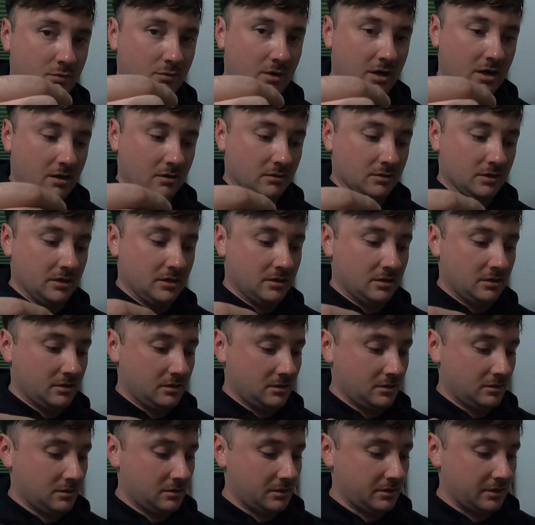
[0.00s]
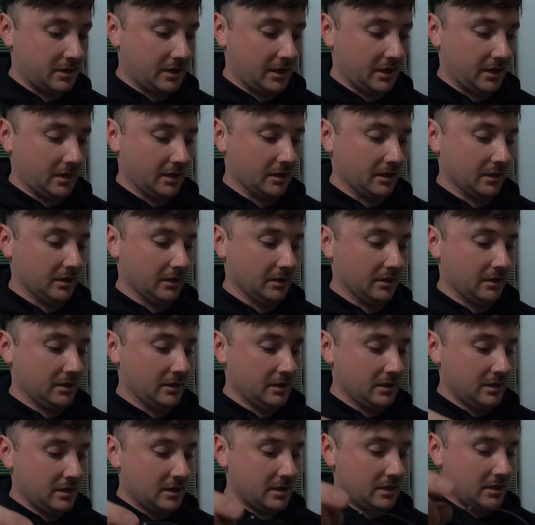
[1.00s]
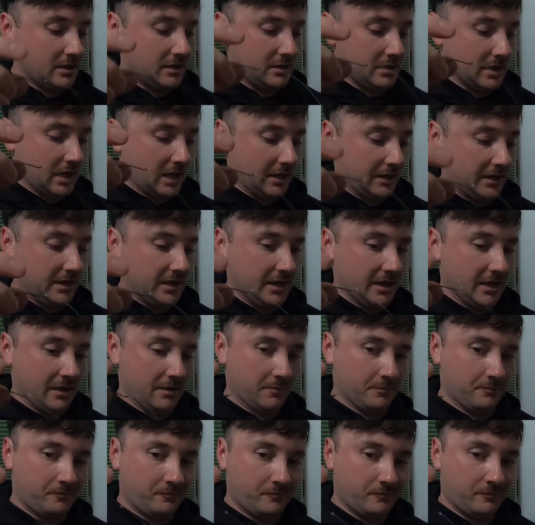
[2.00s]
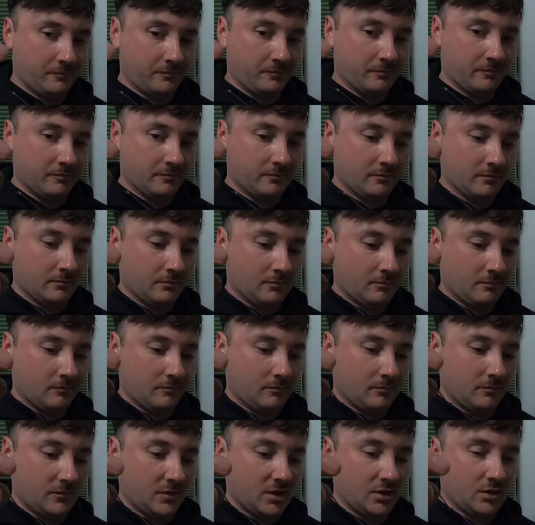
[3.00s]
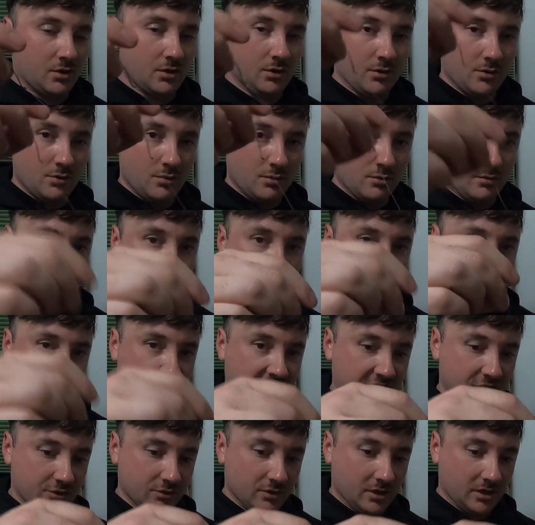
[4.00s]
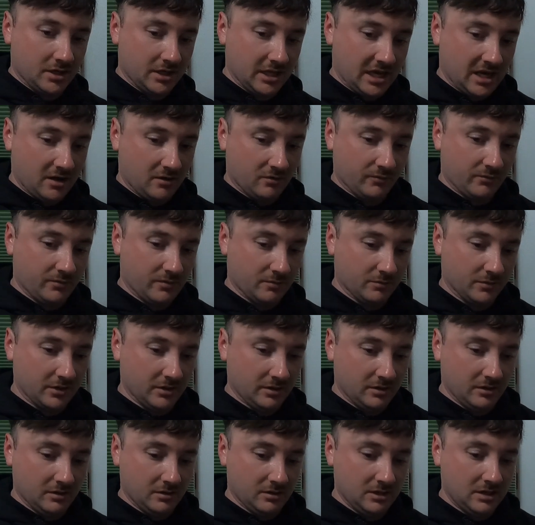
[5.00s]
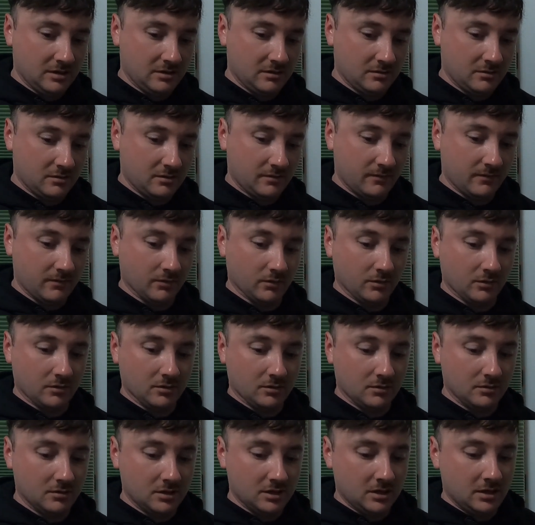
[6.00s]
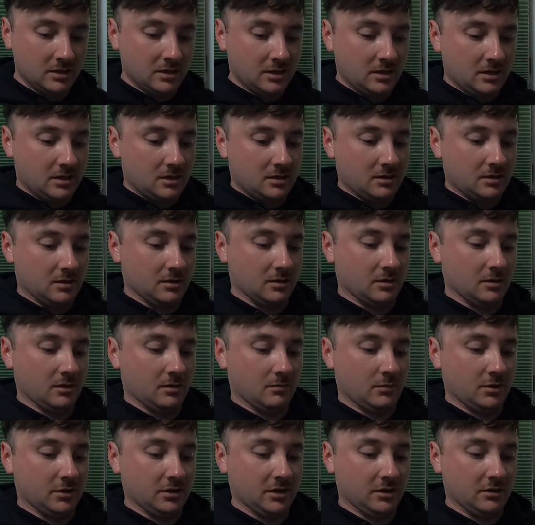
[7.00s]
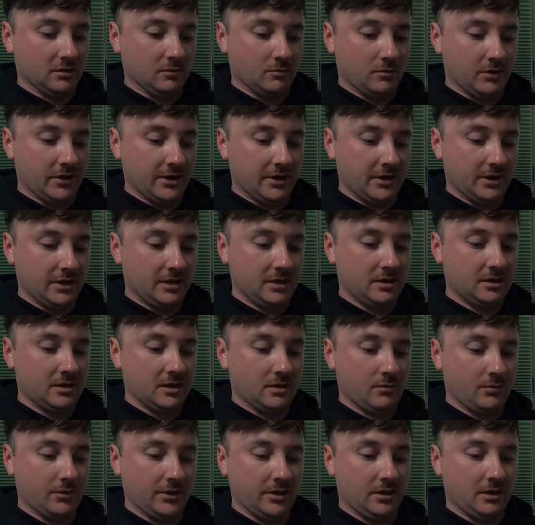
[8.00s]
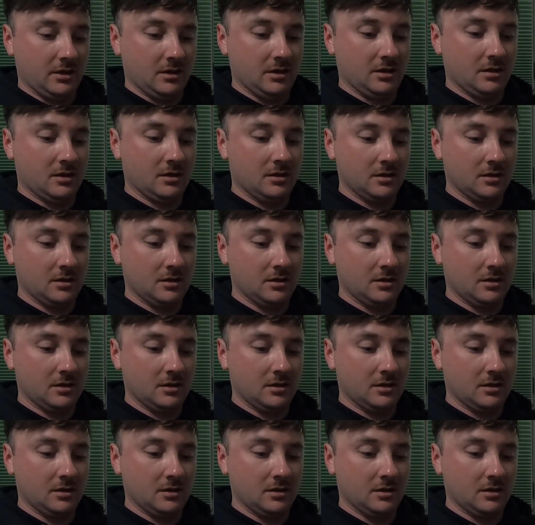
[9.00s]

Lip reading: around and not get too like drugged down from the fluoro. Another way that